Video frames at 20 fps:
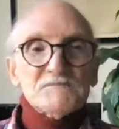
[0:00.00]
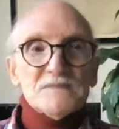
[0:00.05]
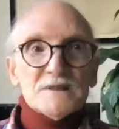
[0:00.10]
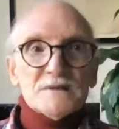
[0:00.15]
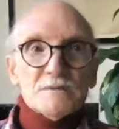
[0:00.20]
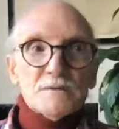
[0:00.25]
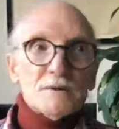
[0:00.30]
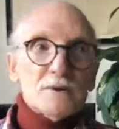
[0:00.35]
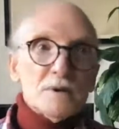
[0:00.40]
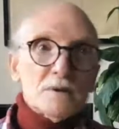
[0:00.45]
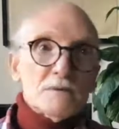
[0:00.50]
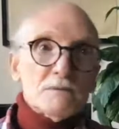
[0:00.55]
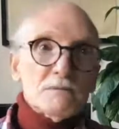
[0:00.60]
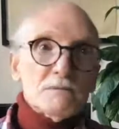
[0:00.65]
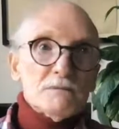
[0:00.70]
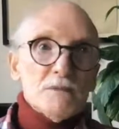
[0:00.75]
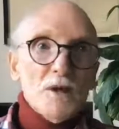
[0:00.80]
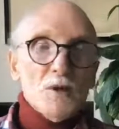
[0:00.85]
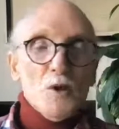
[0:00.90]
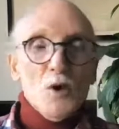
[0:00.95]
I said, well,
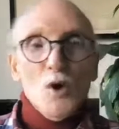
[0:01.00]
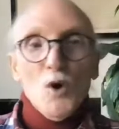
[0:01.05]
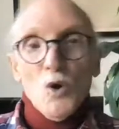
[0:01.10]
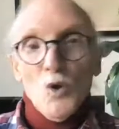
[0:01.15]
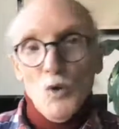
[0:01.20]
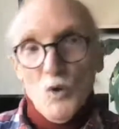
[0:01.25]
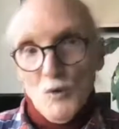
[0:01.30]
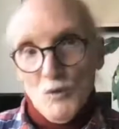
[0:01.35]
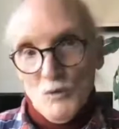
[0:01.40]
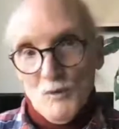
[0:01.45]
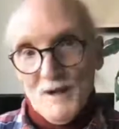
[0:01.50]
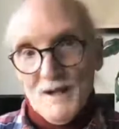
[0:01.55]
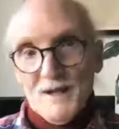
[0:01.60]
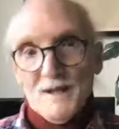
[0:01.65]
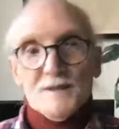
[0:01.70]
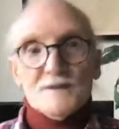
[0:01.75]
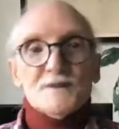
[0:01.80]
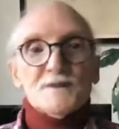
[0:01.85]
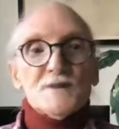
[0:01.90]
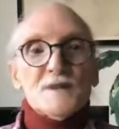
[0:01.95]
no, not
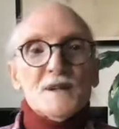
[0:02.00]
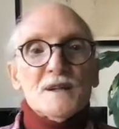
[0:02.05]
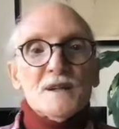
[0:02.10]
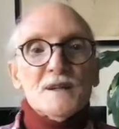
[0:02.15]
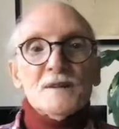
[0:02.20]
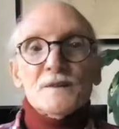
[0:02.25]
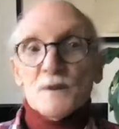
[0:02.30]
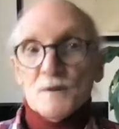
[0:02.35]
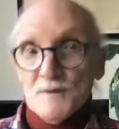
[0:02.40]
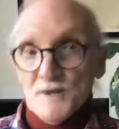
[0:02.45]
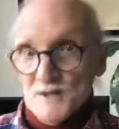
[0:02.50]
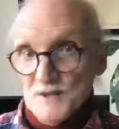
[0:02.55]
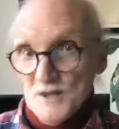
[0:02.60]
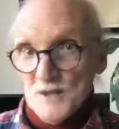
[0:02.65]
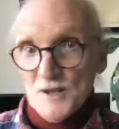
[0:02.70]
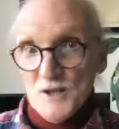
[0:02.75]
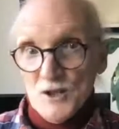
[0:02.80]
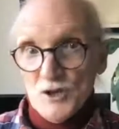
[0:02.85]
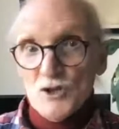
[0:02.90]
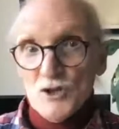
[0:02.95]
always there. There is
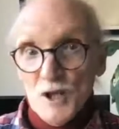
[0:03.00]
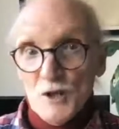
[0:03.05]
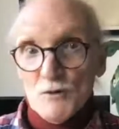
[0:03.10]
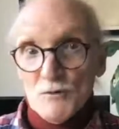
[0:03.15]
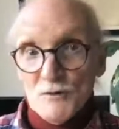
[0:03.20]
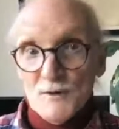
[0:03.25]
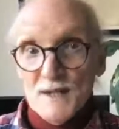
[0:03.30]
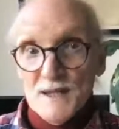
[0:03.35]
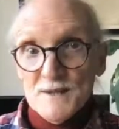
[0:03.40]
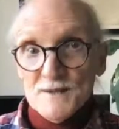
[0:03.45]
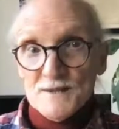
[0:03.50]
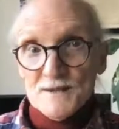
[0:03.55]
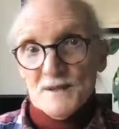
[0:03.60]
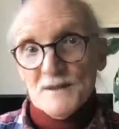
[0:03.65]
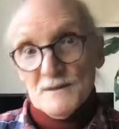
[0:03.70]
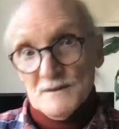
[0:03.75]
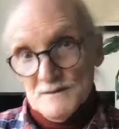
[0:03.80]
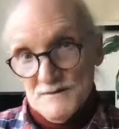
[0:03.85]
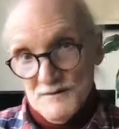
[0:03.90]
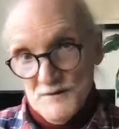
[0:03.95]
a legit
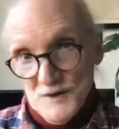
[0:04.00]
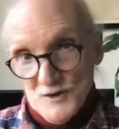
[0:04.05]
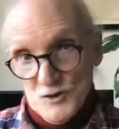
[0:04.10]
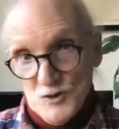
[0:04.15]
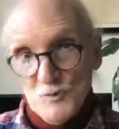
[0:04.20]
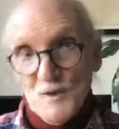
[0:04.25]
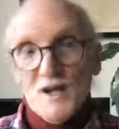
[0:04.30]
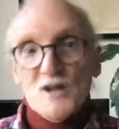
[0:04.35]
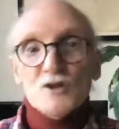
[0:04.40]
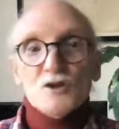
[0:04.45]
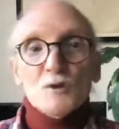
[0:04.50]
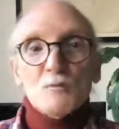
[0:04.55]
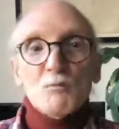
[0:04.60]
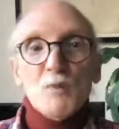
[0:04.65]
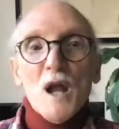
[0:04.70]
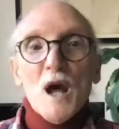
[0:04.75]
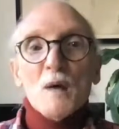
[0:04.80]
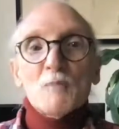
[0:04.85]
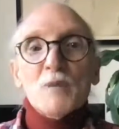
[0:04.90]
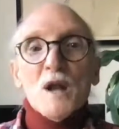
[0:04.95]
reason, a fluctuation,
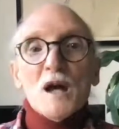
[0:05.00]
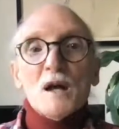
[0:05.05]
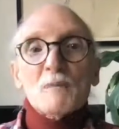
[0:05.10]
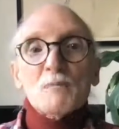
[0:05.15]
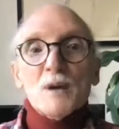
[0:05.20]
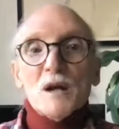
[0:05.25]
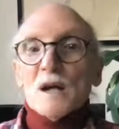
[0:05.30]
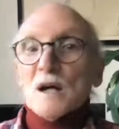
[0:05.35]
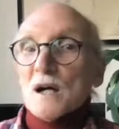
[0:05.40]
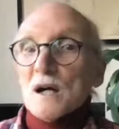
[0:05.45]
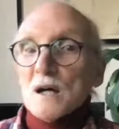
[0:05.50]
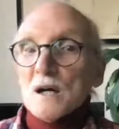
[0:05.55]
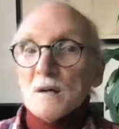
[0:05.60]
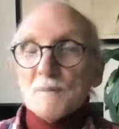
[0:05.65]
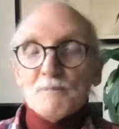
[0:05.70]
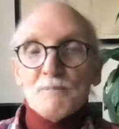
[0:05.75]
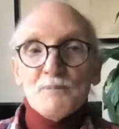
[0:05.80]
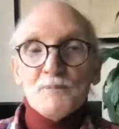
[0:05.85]
blah, blah, blah.